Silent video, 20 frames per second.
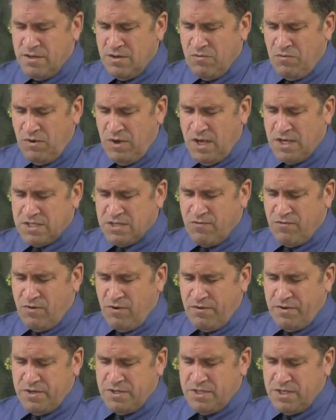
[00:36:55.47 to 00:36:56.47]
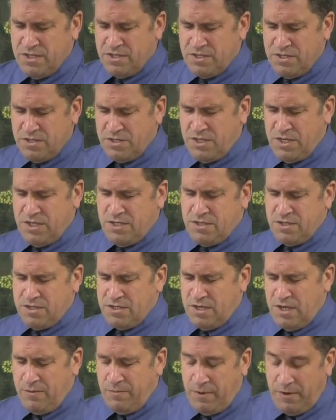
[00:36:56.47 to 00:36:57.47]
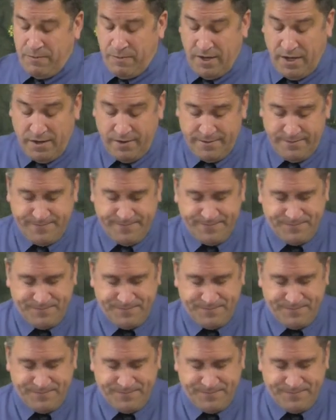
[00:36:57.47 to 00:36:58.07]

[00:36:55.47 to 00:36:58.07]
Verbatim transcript: We ask for all these things in Jesus' name, amen.